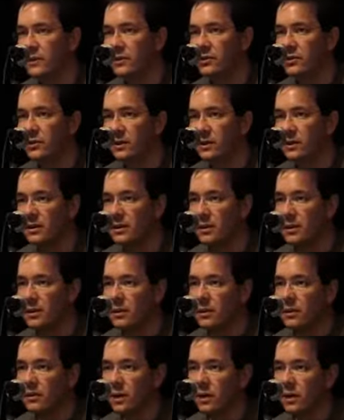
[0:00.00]
actually,
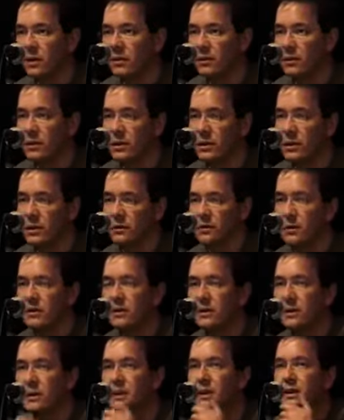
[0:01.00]
while I was working
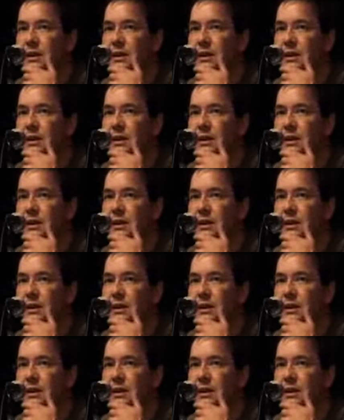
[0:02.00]
with